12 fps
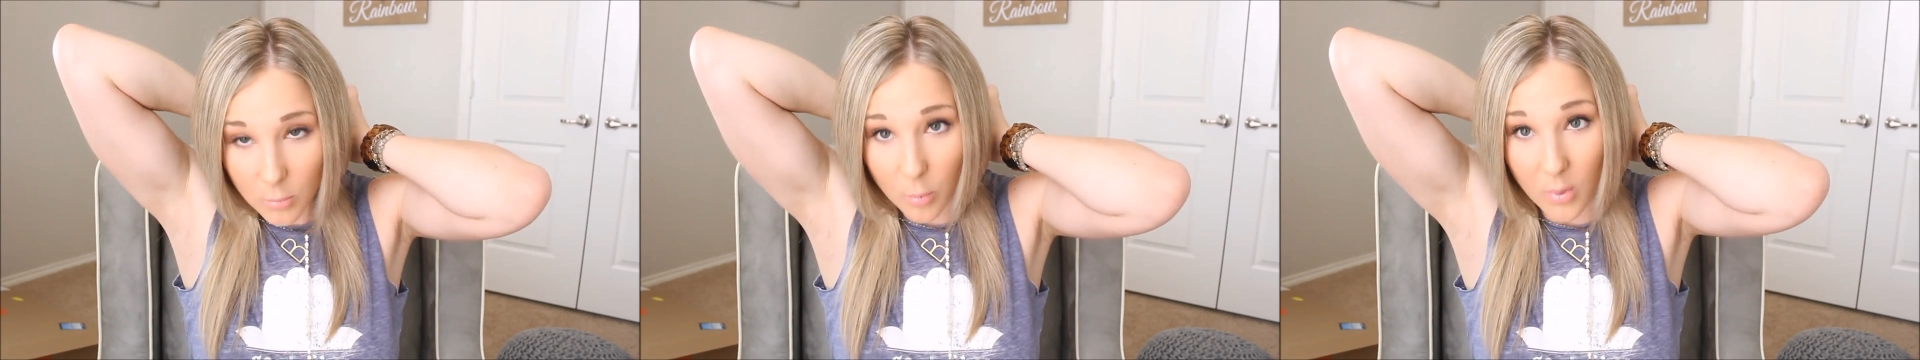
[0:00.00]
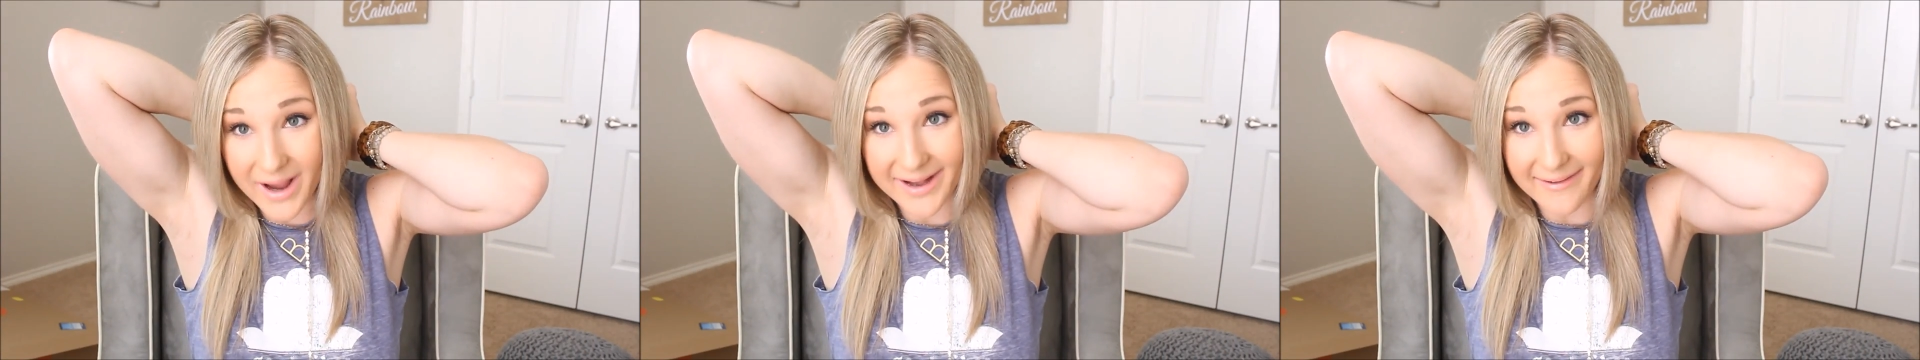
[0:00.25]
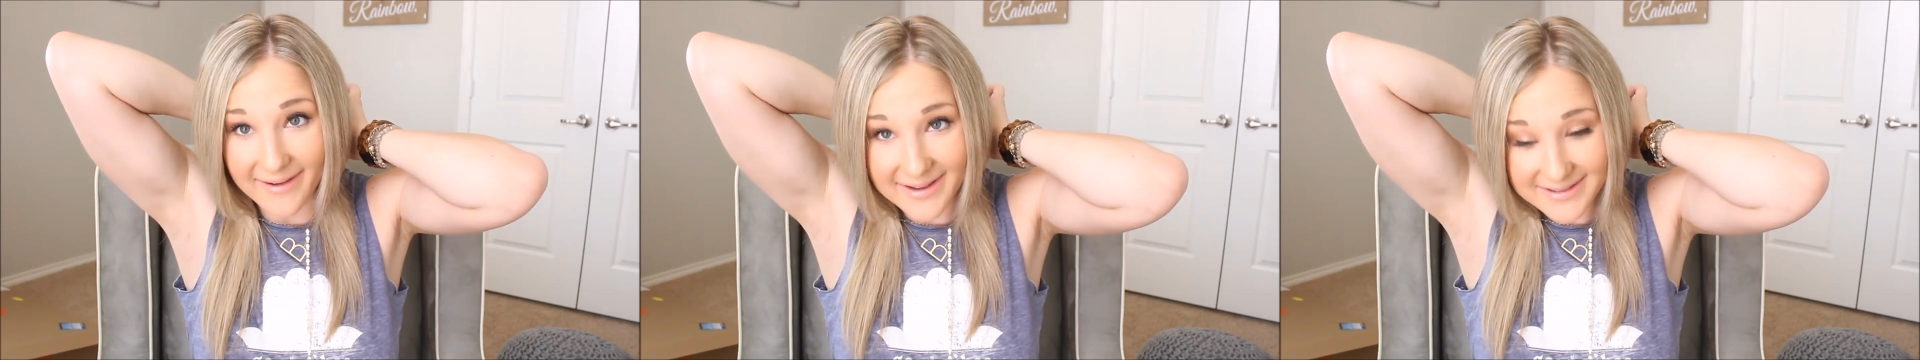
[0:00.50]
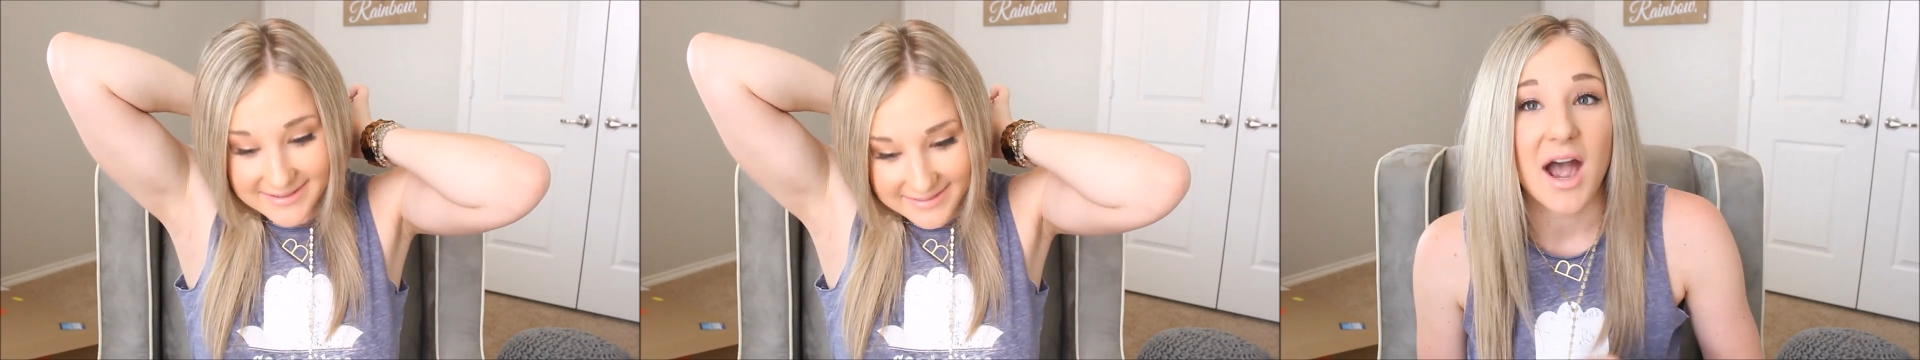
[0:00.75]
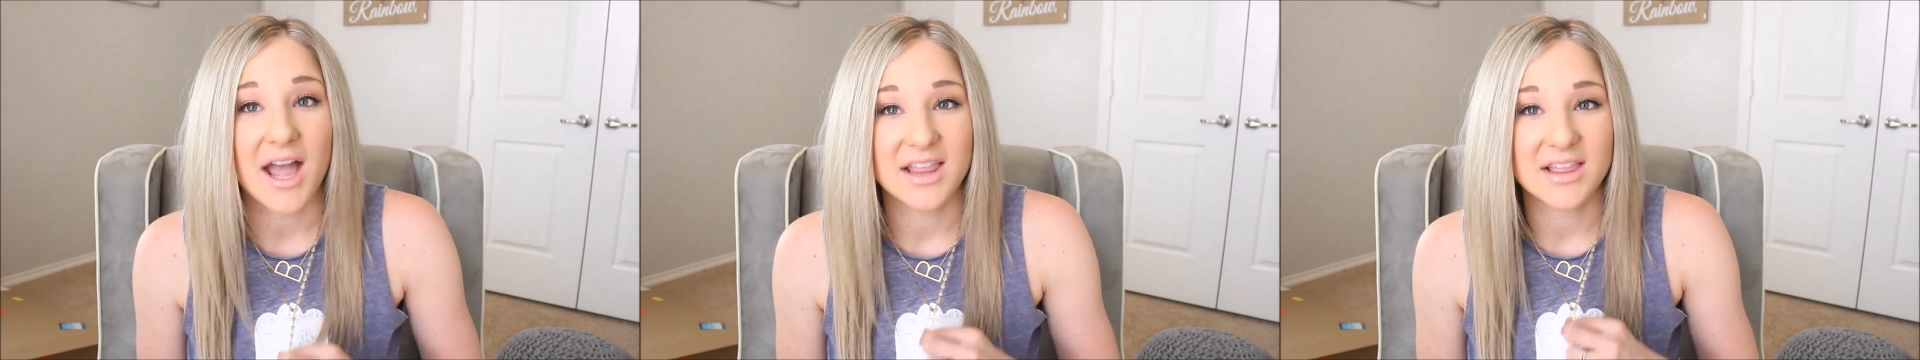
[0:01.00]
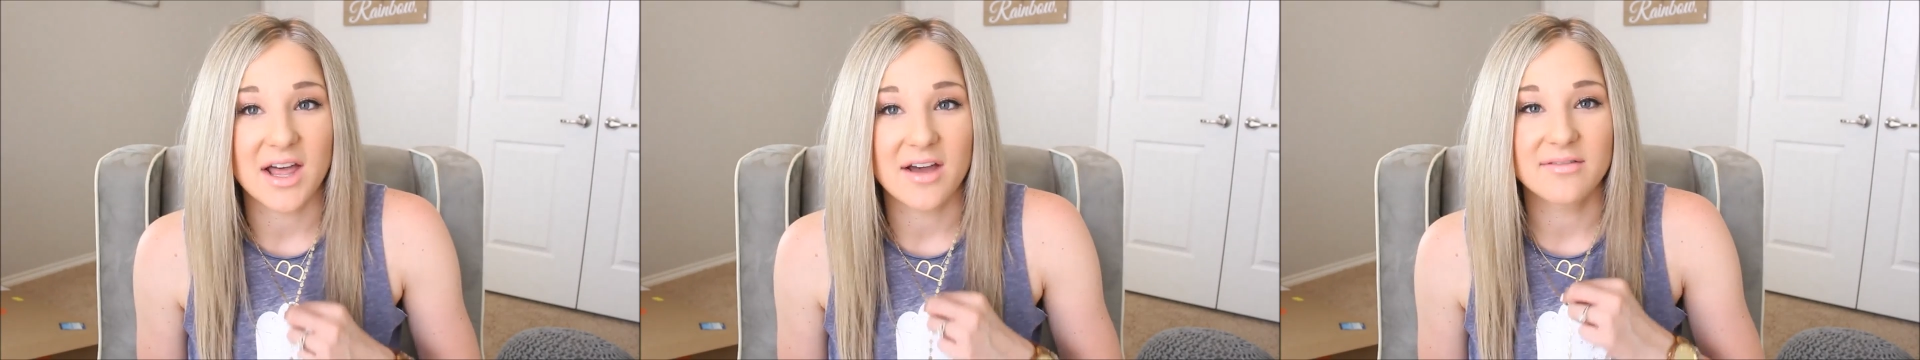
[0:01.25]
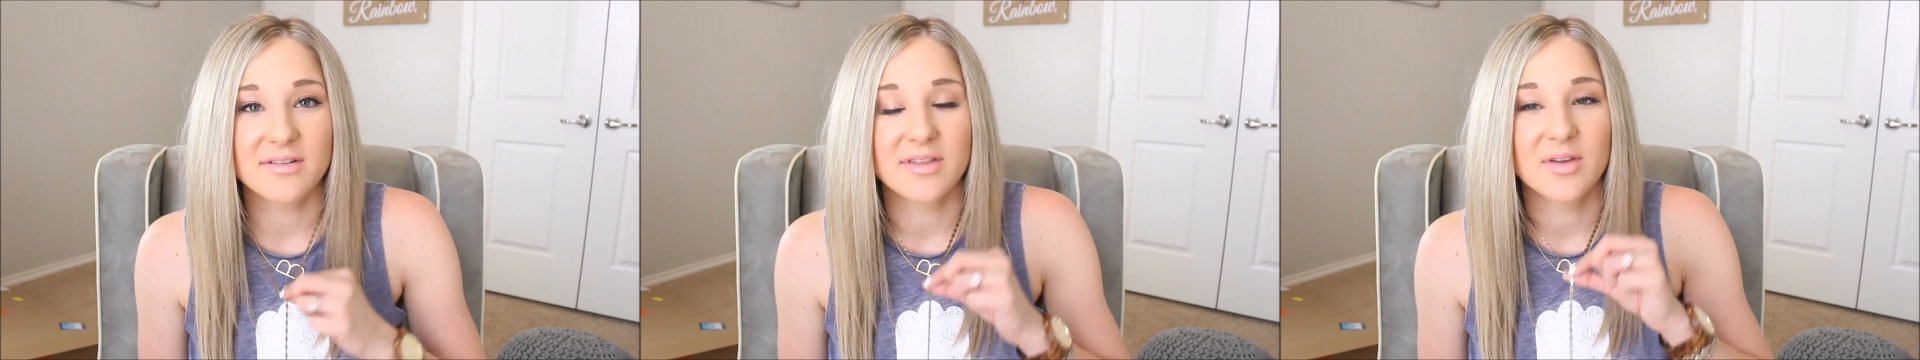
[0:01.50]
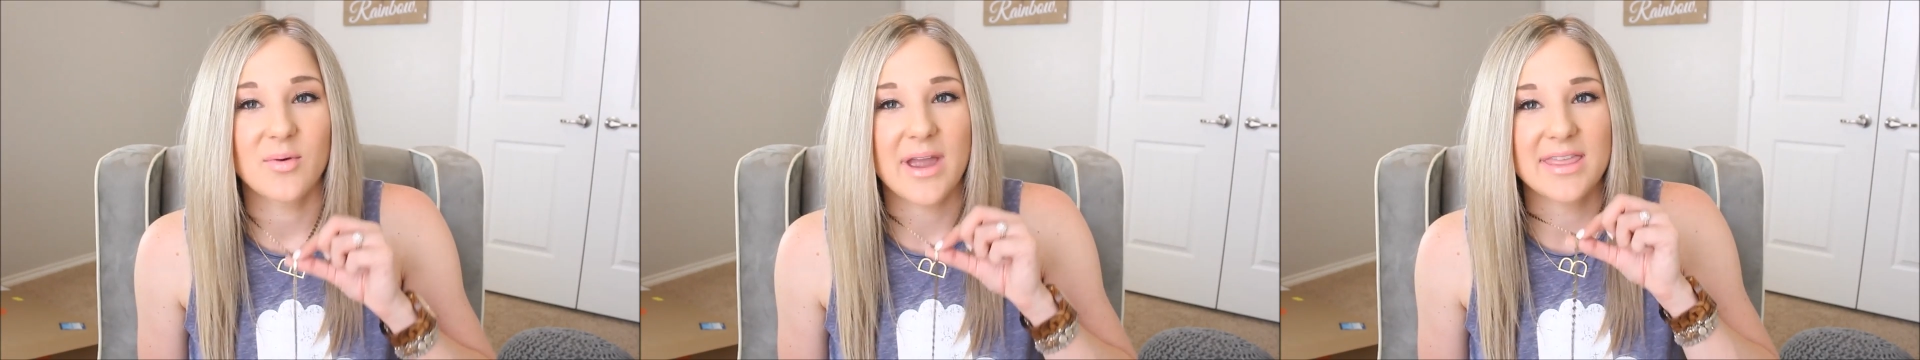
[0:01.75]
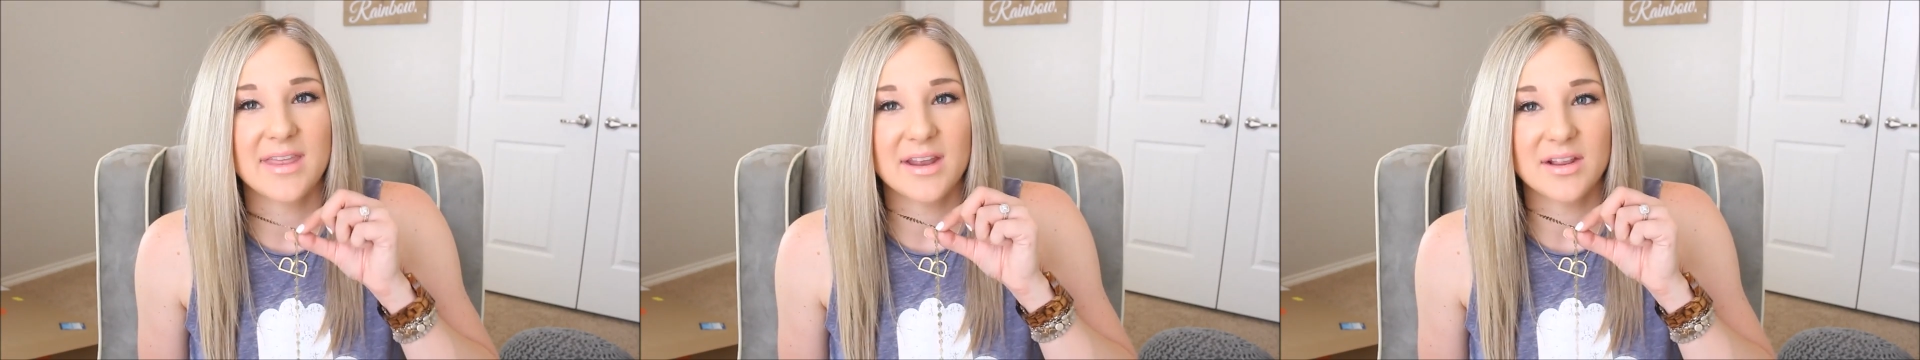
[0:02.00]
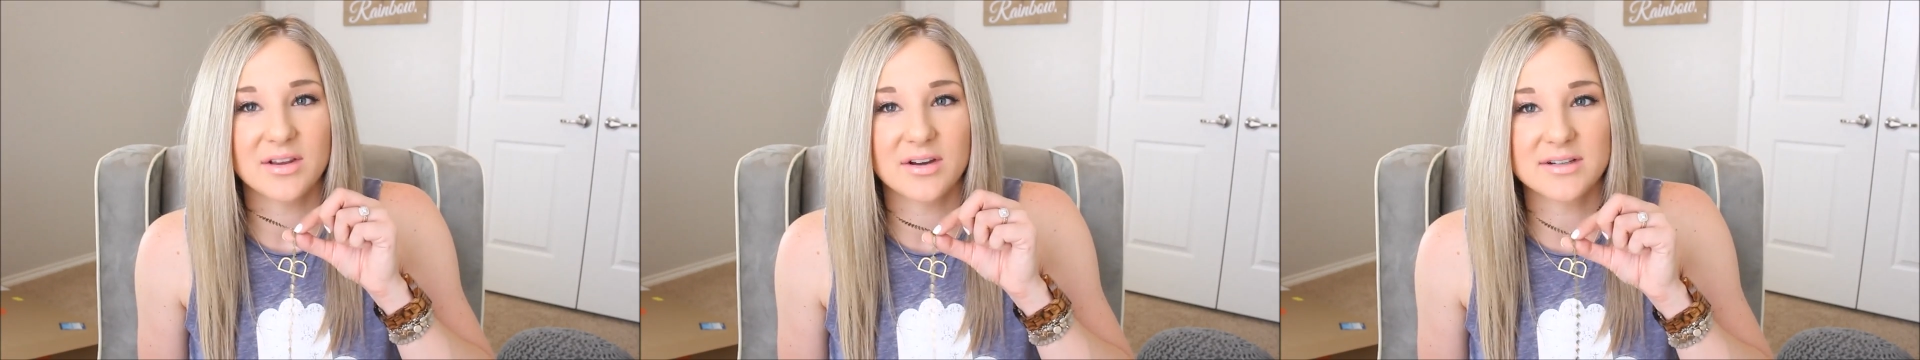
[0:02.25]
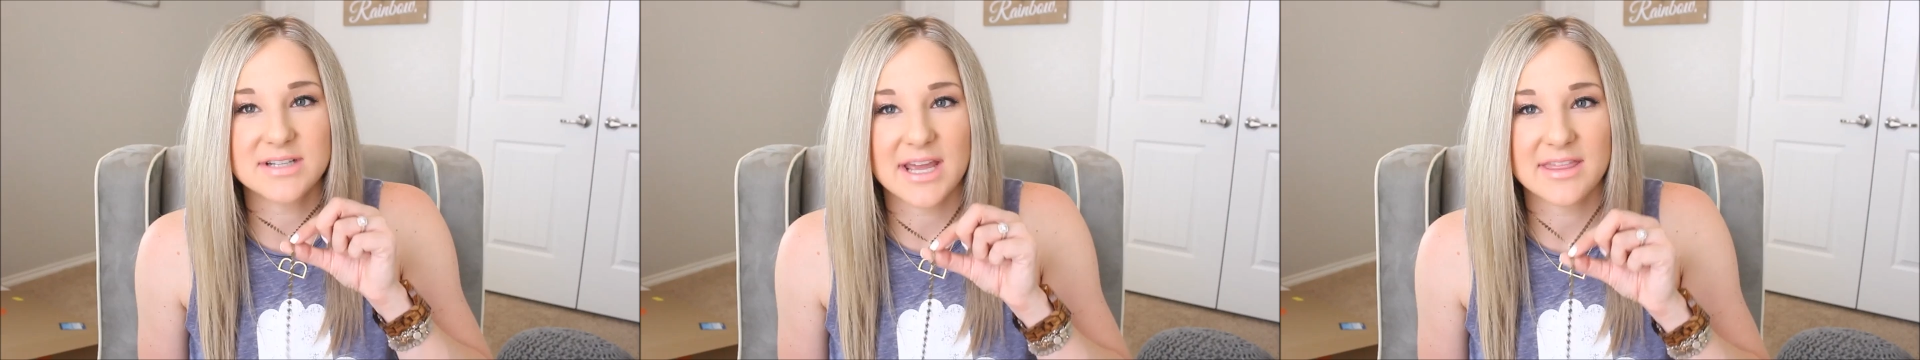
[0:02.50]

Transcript: Why not? I loved the way that it looked.